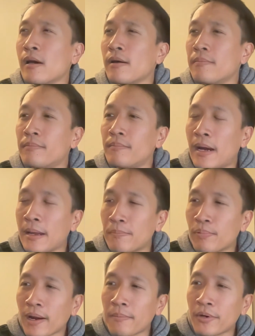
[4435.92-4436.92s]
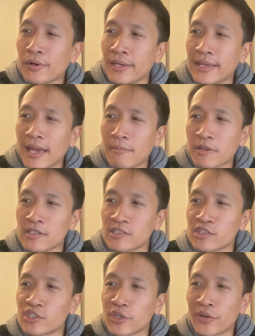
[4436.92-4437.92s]
my primary camera is
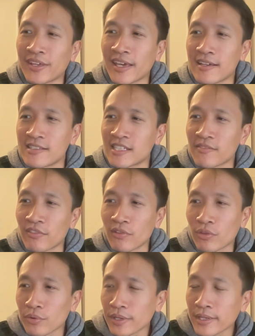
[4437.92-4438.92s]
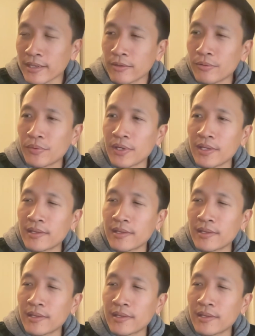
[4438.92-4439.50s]
a Sony A7 III with